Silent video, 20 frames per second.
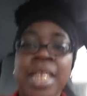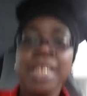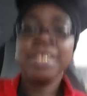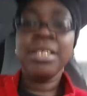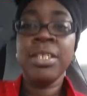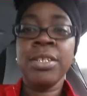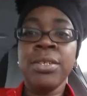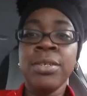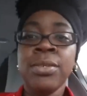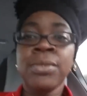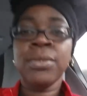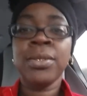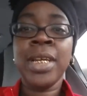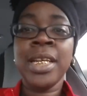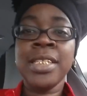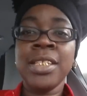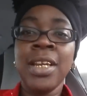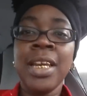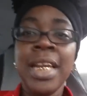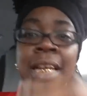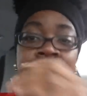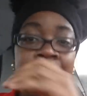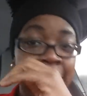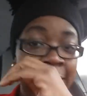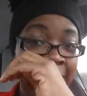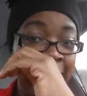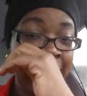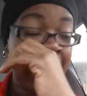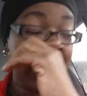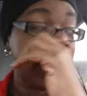So, that's all I got
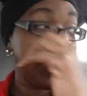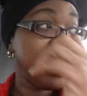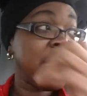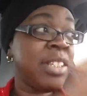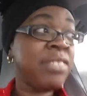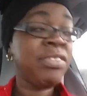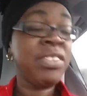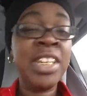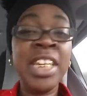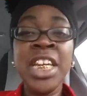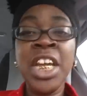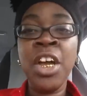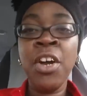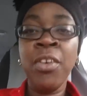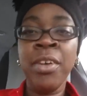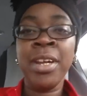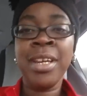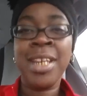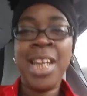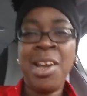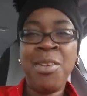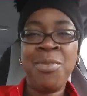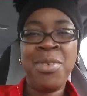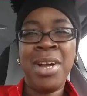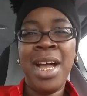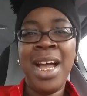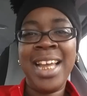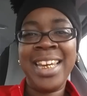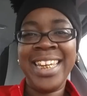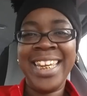to say in this video. And I will
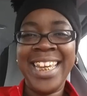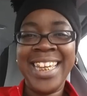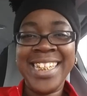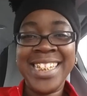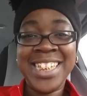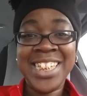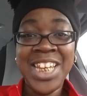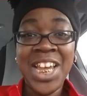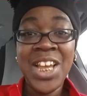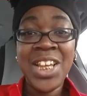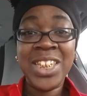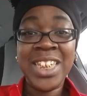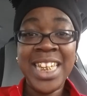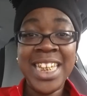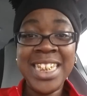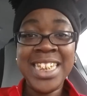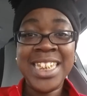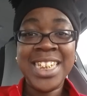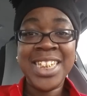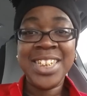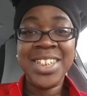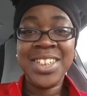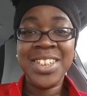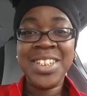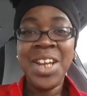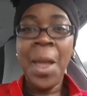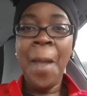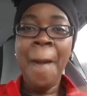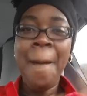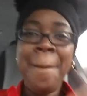holler at y'all
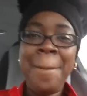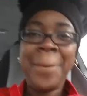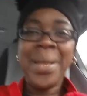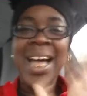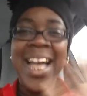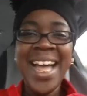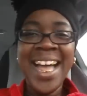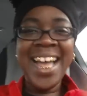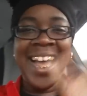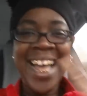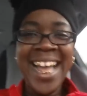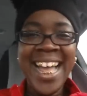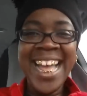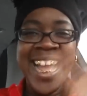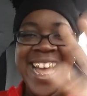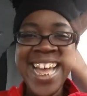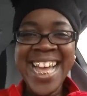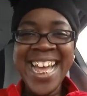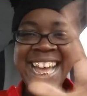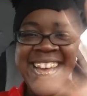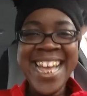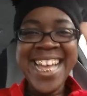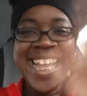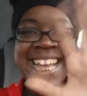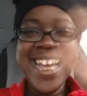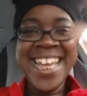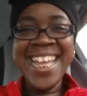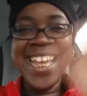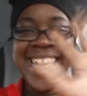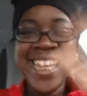later.
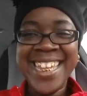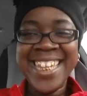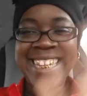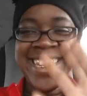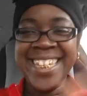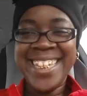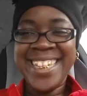Bye.